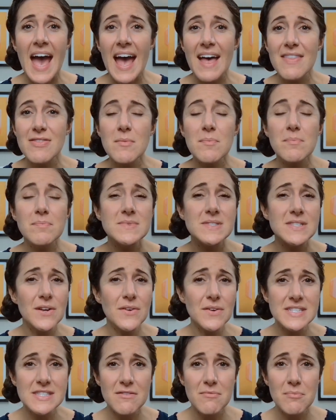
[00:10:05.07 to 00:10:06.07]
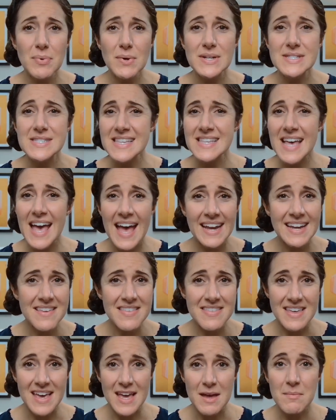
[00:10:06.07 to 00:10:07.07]
And the series of books is
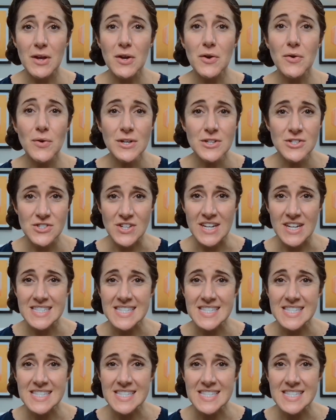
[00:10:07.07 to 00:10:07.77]
anything but Christian.